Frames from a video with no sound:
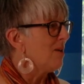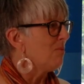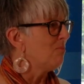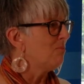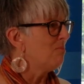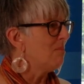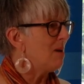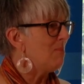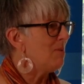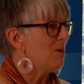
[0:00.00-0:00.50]

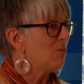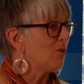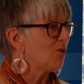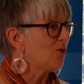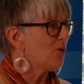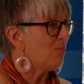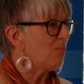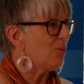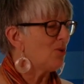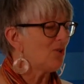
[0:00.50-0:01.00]
maybe
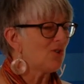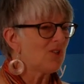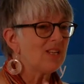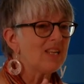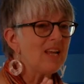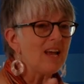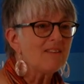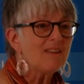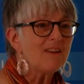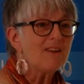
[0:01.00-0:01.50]
want to put
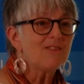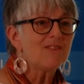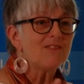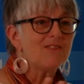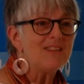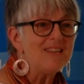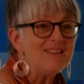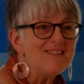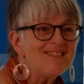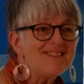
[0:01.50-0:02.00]
together
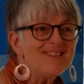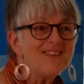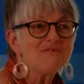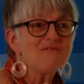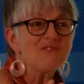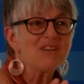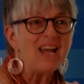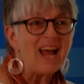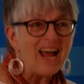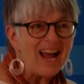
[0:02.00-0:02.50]
these
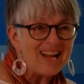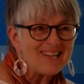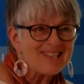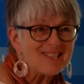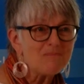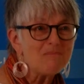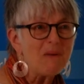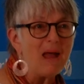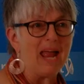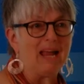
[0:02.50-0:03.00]
different
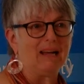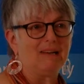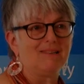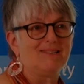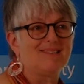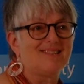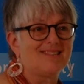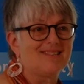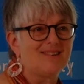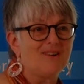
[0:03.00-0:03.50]

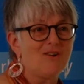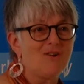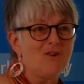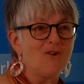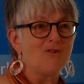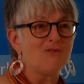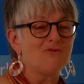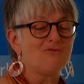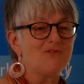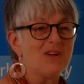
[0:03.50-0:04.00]
aspects
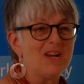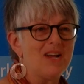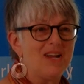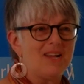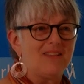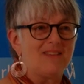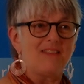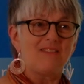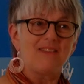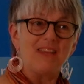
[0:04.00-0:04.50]
of
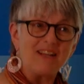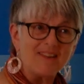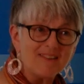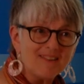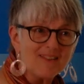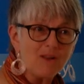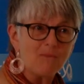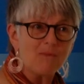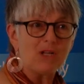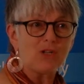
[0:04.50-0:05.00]
the
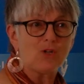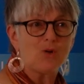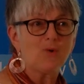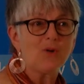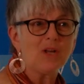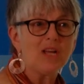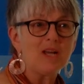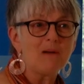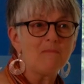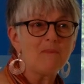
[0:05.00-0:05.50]
things that we're
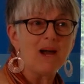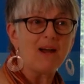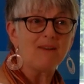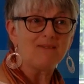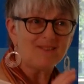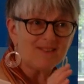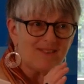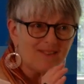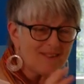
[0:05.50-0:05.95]
talking about,